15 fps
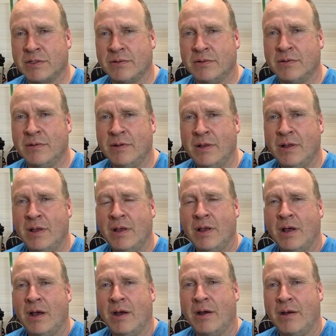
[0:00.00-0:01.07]
So,
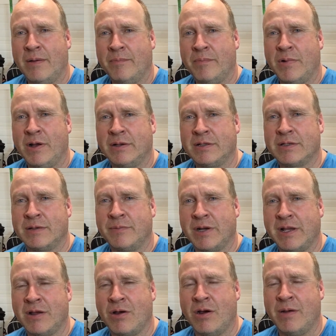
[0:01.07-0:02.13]
but
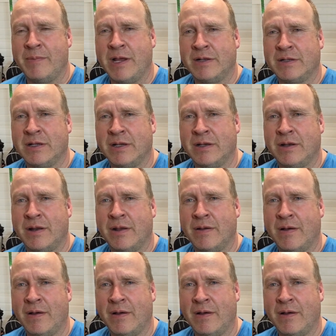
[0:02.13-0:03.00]
somebody commented,